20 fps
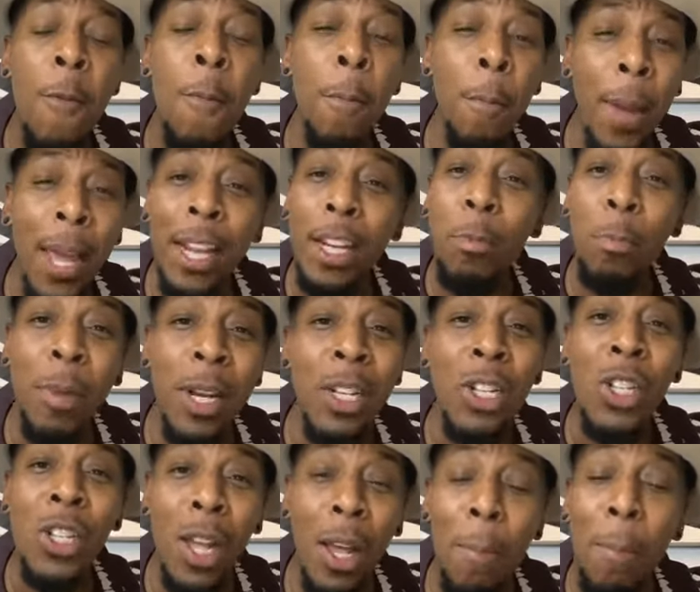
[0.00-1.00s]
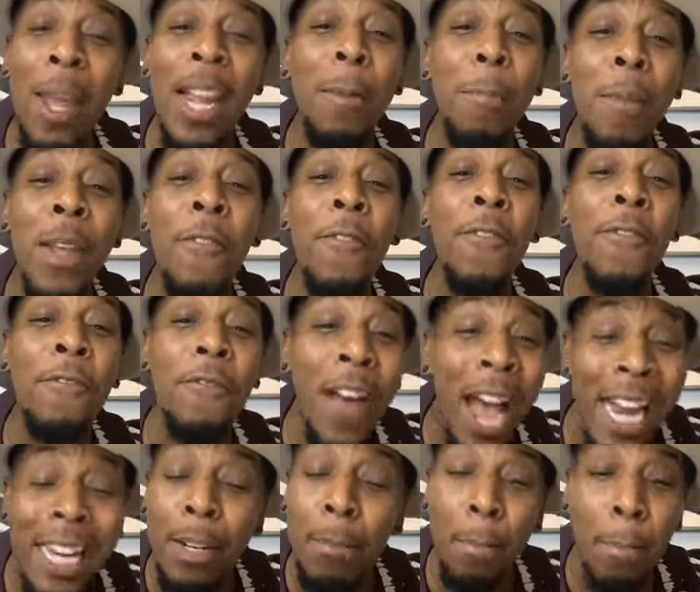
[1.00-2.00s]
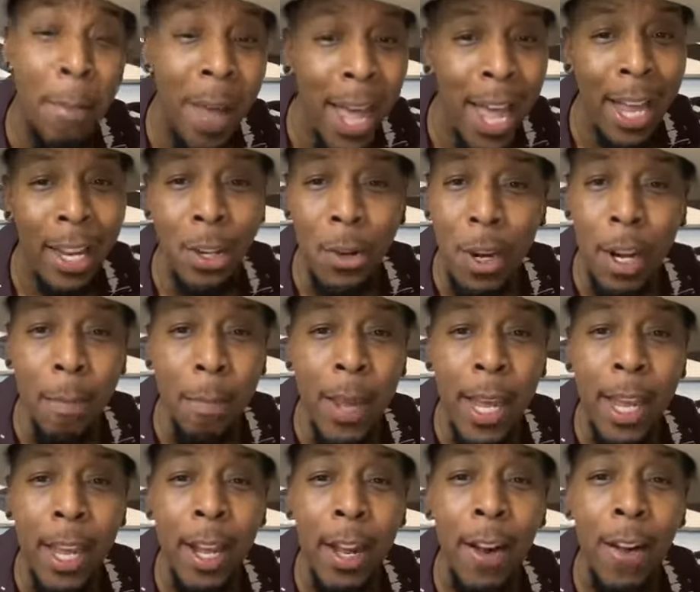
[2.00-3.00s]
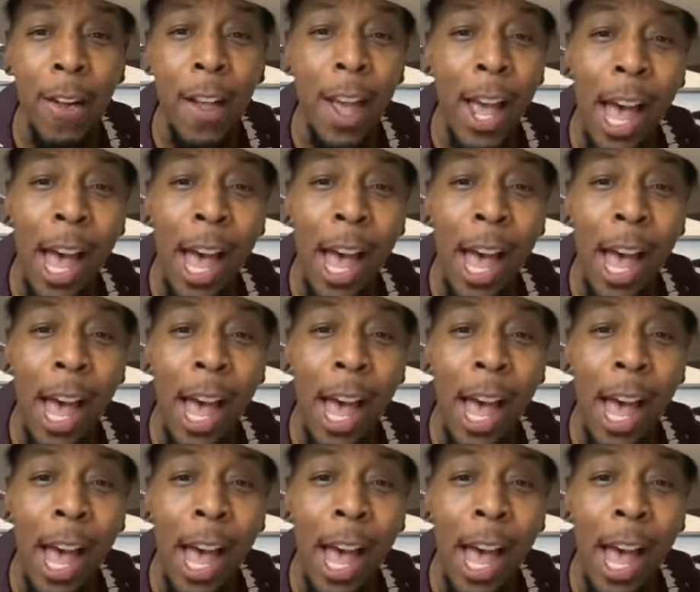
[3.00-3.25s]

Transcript: makes me make me fighting mad. You hear me?